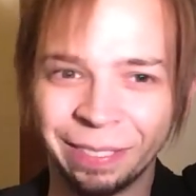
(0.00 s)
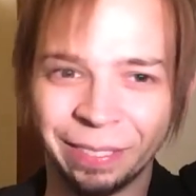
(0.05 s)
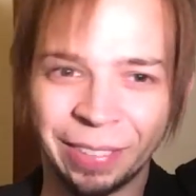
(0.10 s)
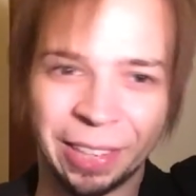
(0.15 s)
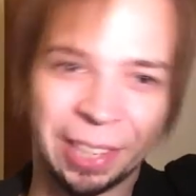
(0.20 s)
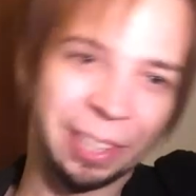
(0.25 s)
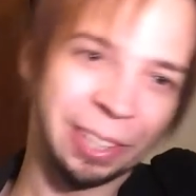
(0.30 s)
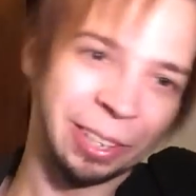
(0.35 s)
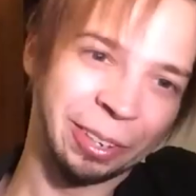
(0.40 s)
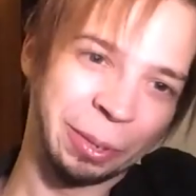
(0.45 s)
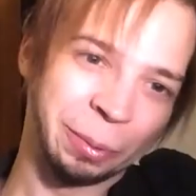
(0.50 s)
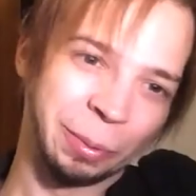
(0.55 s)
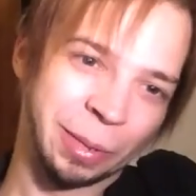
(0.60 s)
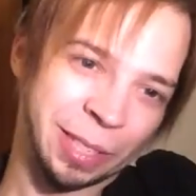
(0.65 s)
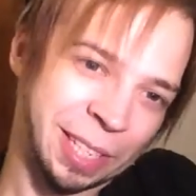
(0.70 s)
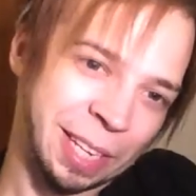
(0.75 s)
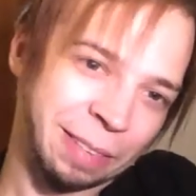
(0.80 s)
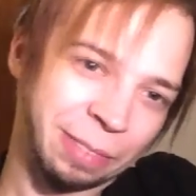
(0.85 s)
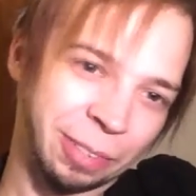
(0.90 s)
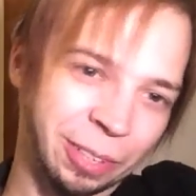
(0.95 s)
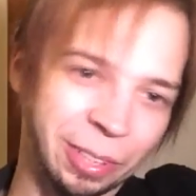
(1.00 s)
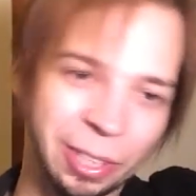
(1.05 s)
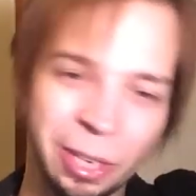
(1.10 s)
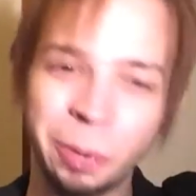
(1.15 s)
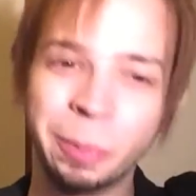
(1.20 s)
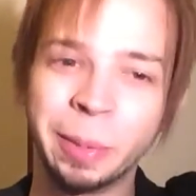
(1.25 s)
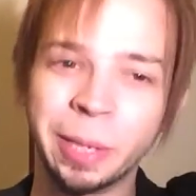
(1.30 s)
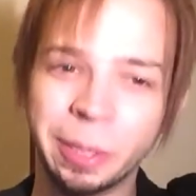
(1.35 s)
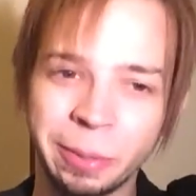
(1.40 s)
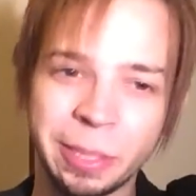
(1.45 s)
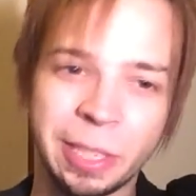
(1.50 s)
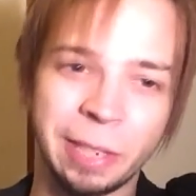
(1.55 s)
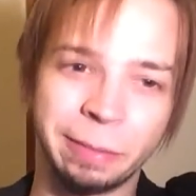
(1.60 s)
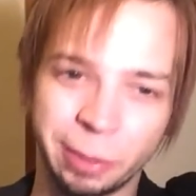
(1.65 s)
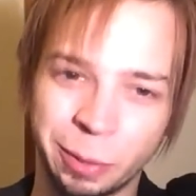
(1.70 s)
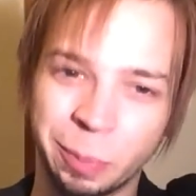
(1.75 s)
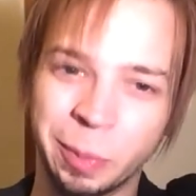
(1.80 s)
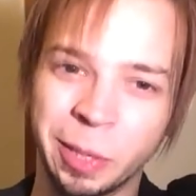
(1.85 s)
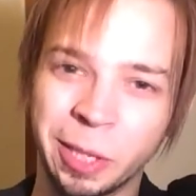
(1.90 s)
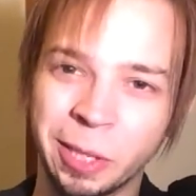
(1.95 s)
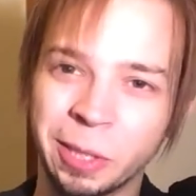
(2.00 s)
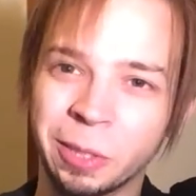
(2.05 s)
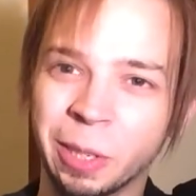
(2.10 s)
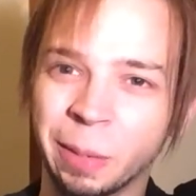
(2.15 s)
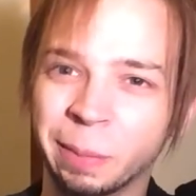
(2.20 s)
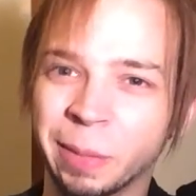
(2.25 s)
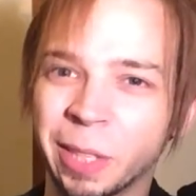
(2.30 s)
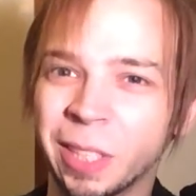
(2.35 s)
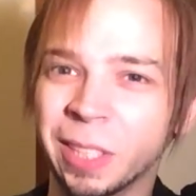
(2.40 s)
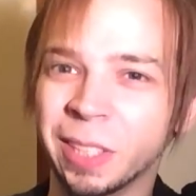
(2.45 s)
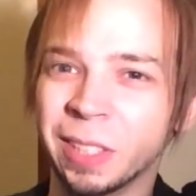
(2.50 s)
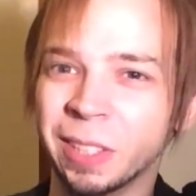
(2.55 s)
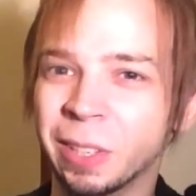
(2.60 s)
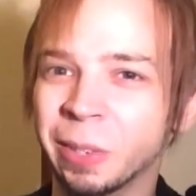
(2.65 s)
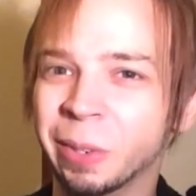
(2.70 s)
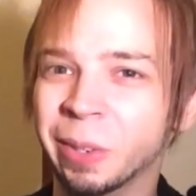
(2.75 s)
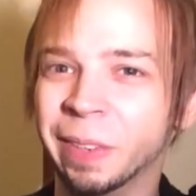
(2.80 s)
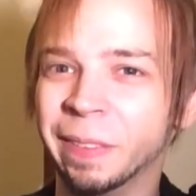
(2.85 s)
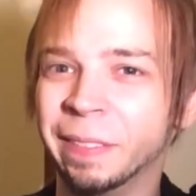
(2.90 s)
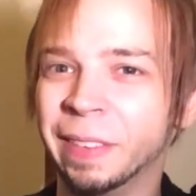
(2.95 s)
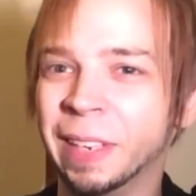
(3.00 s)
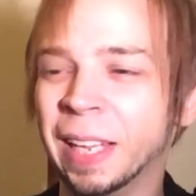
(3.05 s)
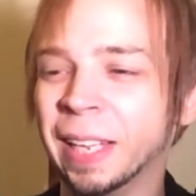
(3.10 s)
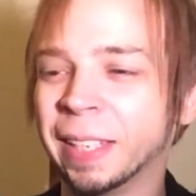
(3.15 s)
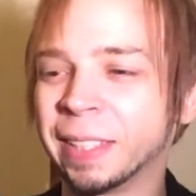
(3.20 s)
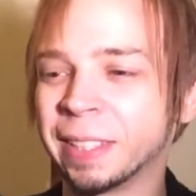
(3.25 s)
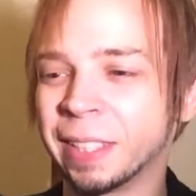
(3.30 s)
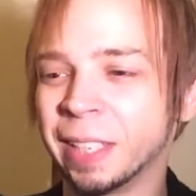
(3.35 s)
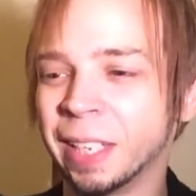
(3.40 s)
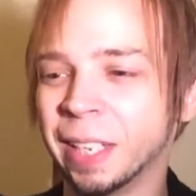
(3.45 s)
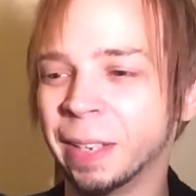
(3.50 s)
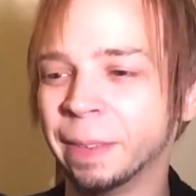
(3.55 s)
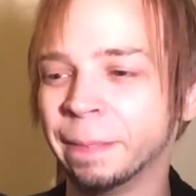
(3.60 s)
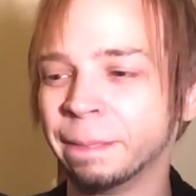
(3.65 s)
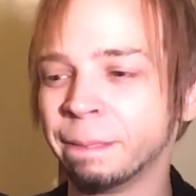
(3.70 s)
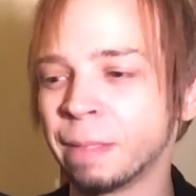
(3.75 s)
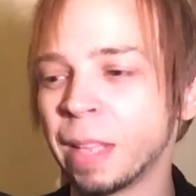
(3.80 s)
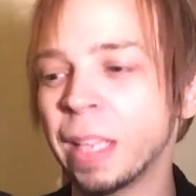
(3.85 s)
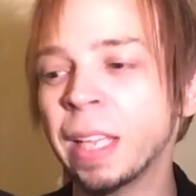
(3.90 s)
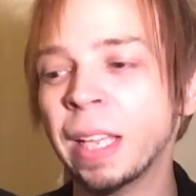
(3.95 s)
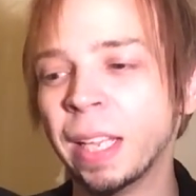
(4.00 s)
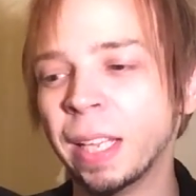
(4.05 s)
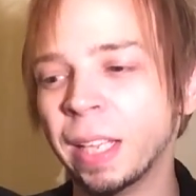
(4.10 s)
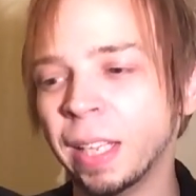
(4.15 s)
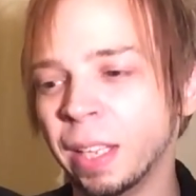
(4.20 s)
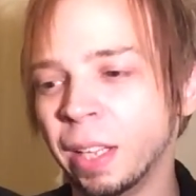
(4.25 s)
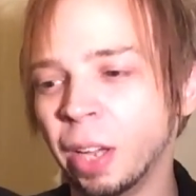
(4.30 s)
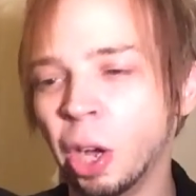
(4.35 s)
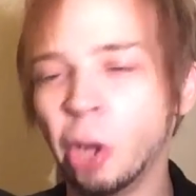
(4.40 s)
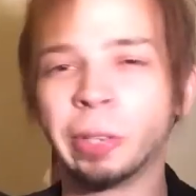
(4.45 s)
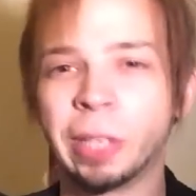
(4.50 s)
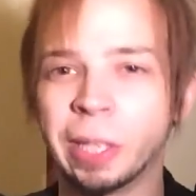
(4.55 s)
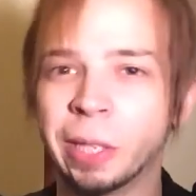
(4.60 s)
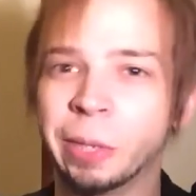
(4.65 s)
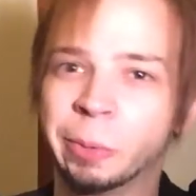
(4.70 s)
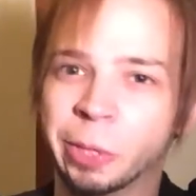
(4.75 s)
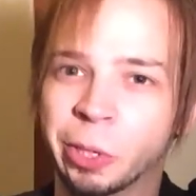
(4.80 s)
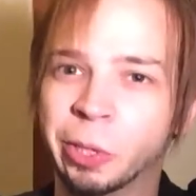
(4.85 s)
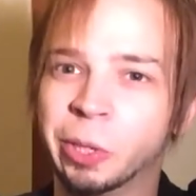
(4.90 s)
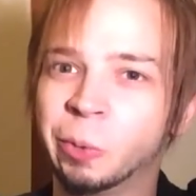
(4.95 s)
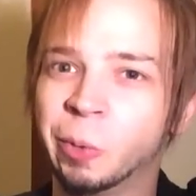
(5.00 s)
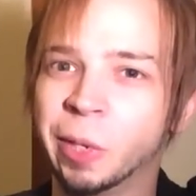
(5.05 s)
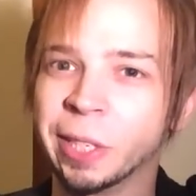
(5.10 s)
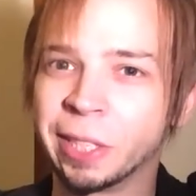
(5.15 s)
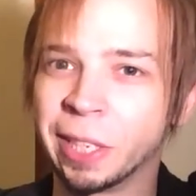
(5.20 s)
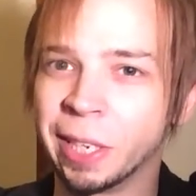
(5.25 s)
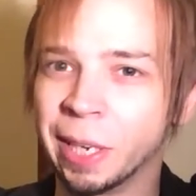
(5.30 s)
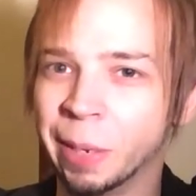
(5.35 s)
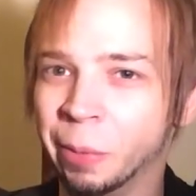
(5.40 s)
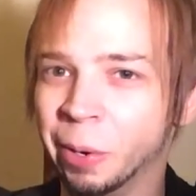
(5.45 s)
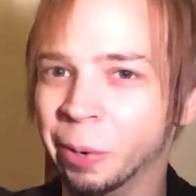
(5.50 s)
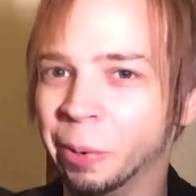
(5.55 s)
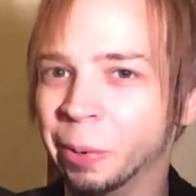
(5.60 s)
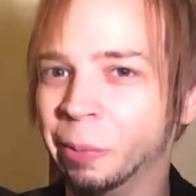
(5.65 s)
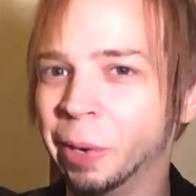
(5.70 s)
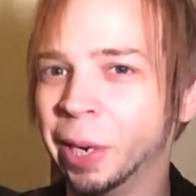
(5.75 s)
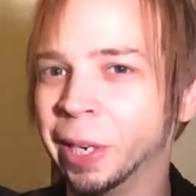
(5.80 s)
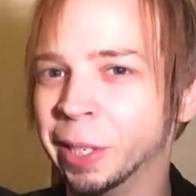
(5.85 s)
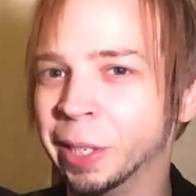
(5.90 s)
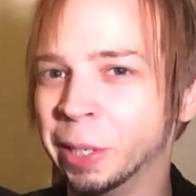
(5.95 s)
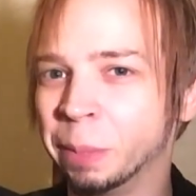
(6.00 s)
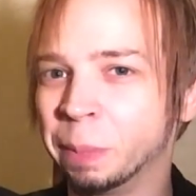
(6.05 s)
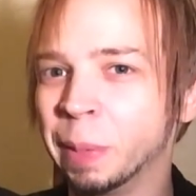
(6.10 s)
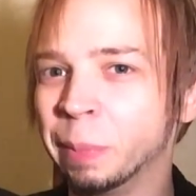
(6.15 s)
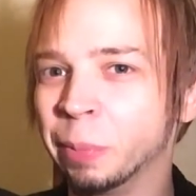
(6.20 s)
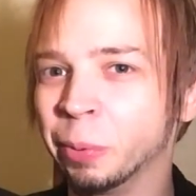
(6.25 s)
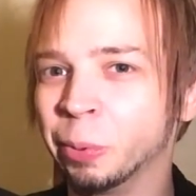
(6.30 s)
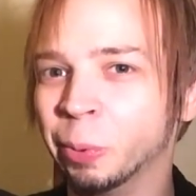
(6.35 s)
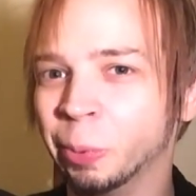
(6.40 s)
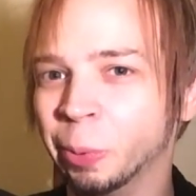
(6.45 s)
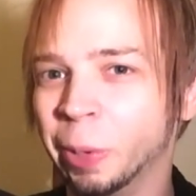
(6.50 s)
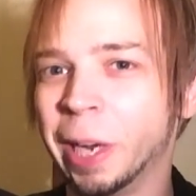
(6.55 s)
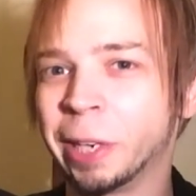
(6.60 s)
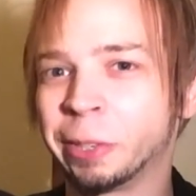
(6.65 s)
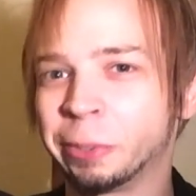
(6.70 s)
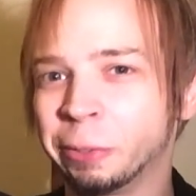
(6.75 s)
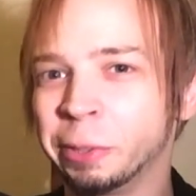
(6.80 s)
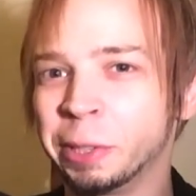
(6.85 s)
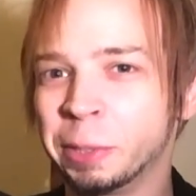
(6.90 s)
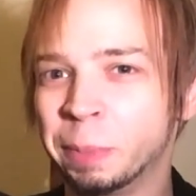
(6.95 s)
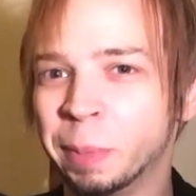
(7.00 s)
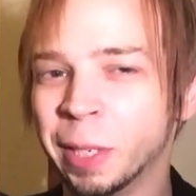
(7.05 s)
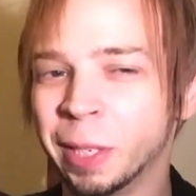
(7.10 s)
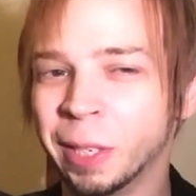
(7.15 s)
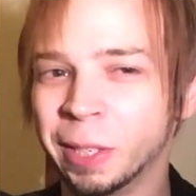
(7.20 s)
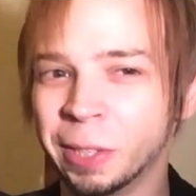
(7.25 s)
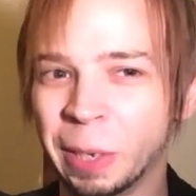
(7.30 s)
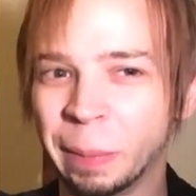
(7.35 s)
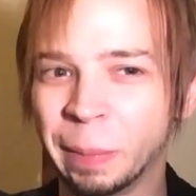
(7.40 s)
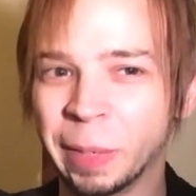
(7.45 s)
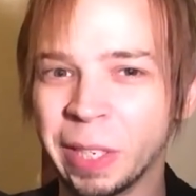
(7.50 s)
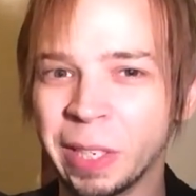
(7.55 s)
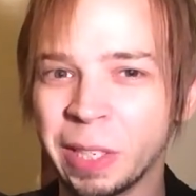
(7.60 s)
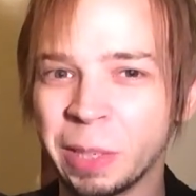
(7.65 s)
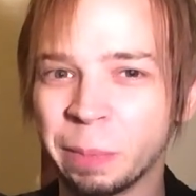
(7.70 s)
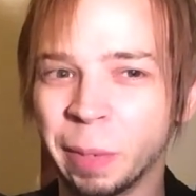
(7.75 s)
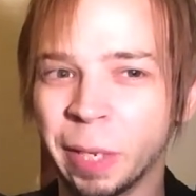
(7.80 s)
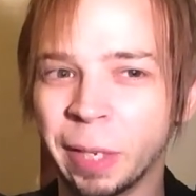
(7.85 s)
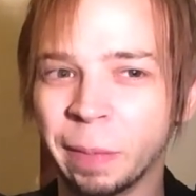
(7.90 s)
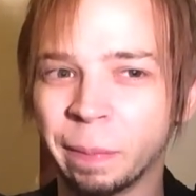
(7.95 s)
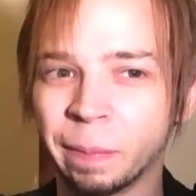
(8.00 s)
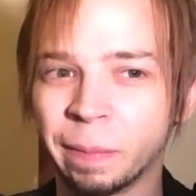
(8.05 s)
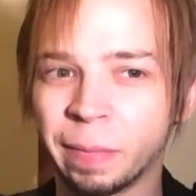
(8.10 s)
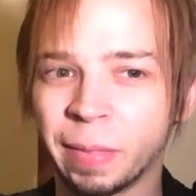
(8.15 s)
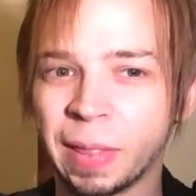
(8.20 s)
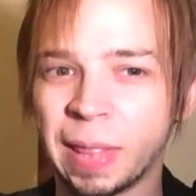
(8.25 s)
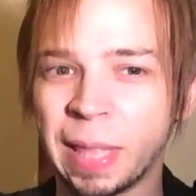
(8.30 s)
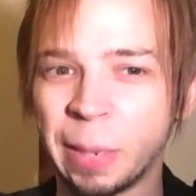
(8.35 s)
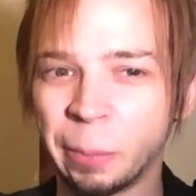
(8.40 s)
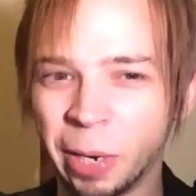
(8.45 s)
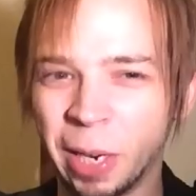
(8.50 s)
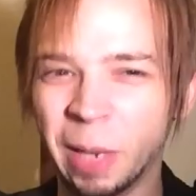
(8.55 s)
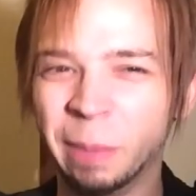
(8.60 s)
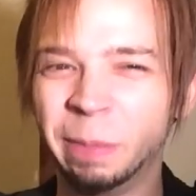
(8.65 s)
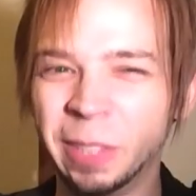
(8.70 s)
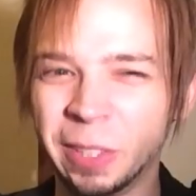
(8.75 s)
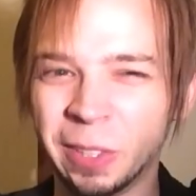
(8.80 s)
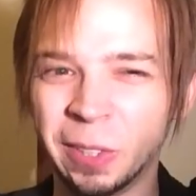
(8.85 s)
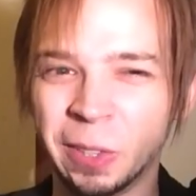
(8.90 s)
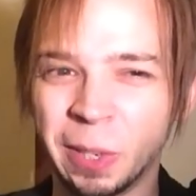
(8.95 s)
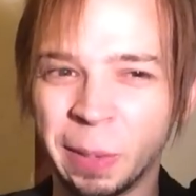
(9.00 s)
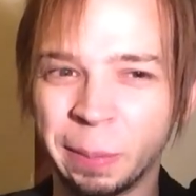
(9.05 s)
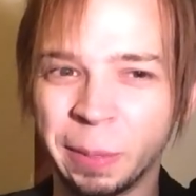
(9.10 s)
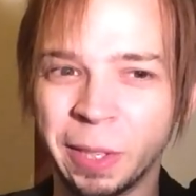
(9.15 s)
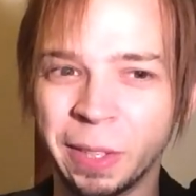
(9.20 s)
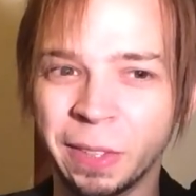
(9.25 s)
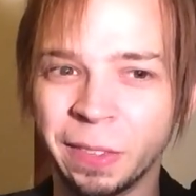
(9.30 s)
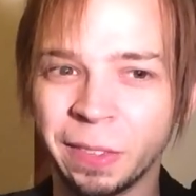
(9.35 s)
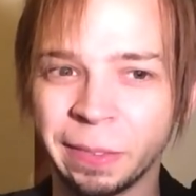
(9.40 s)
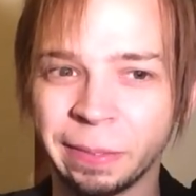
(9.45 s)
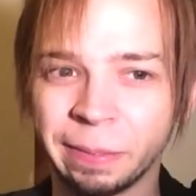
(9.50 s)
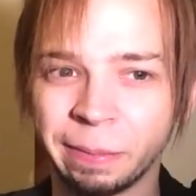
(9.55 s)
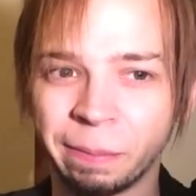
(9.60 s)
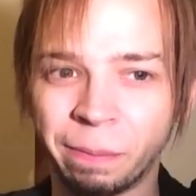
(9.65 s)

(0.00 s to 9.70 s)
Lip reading: But no, it was never, nobody was ever speaking Japanese. No, not, okay, there was only one time where we ran into people who were actually speaking Japanese, but they were obviously Japanese.